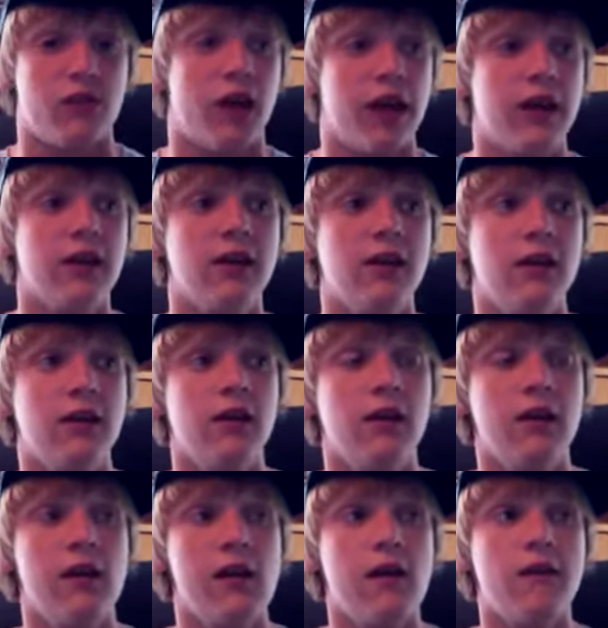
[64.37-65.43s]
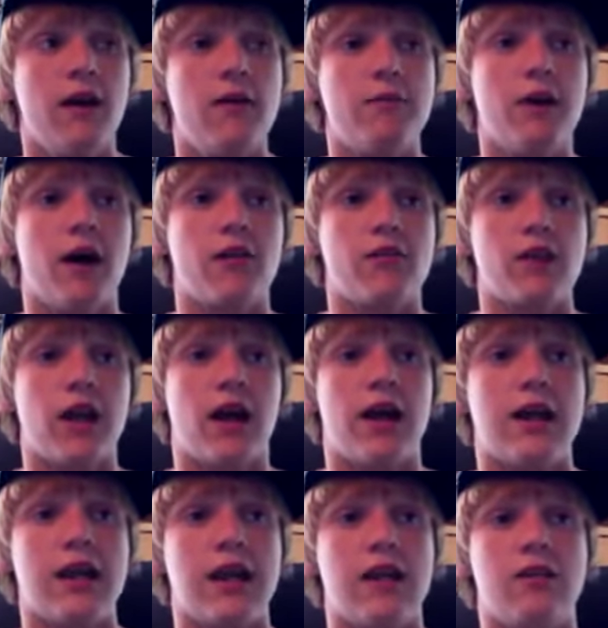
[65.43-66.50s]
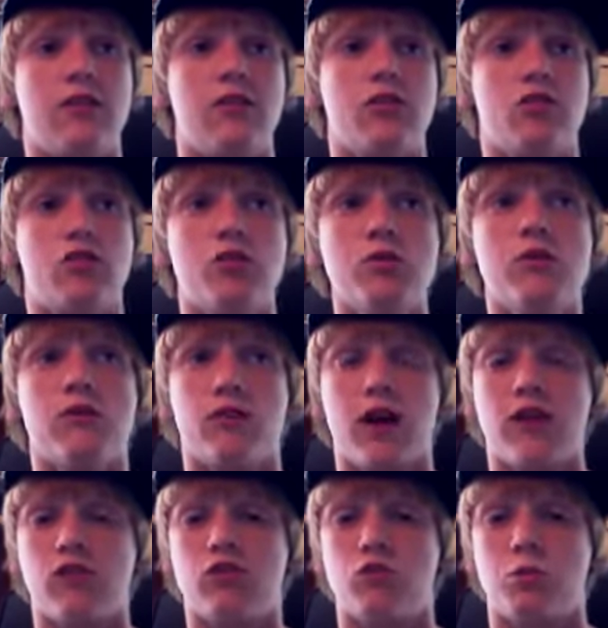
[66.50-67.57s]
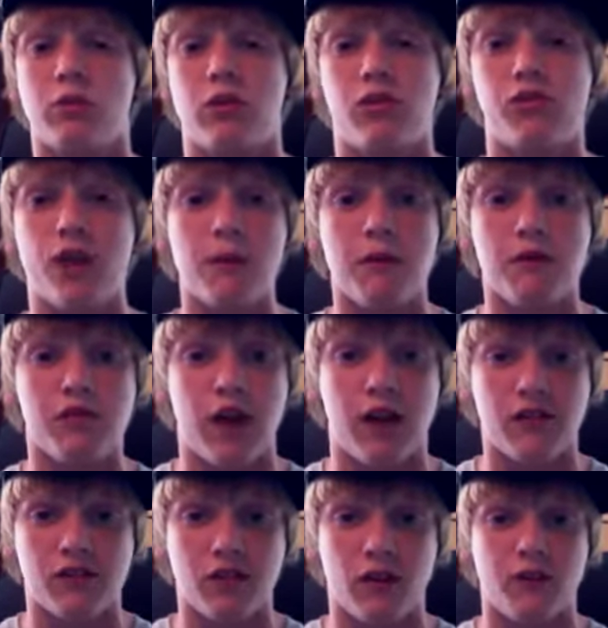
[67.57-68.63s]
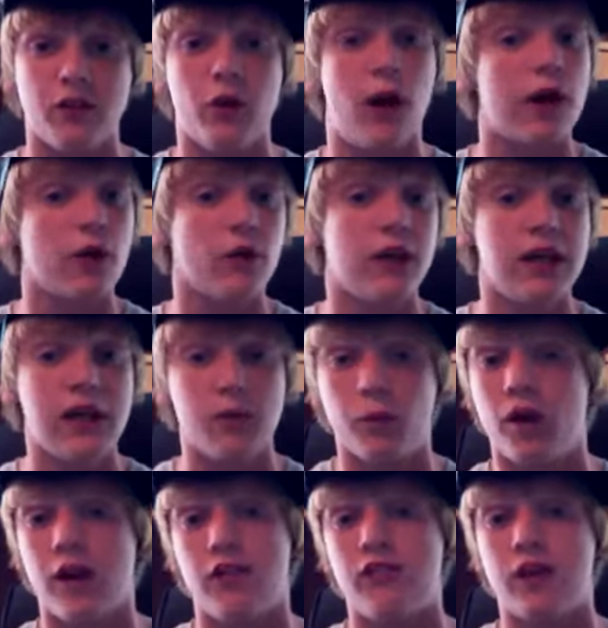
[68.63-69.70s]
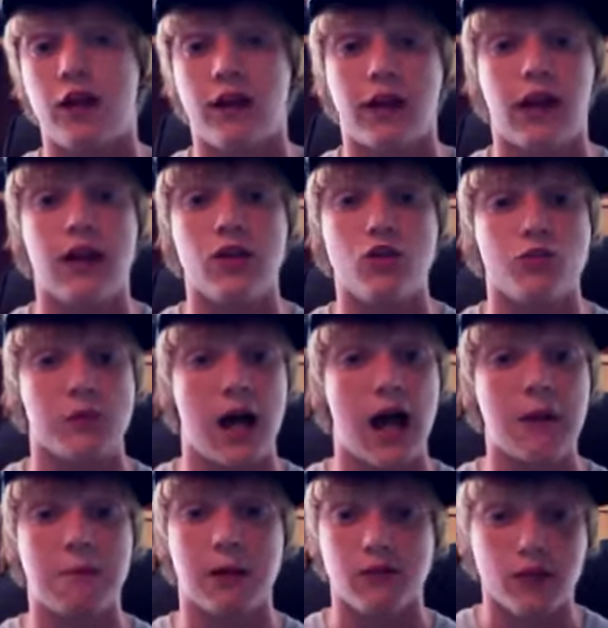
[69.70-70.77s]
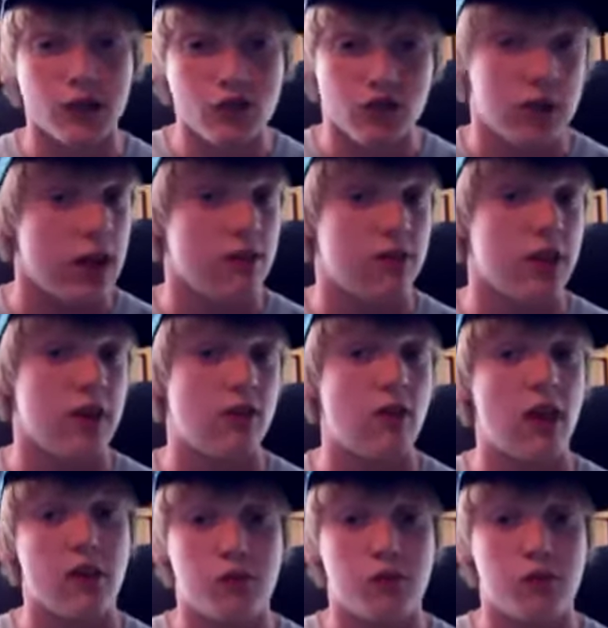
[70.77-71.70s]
Like, I'm not saying I need two devices with the same exact stuff. I only need one. It's not like I use my iPod Touch now day to day.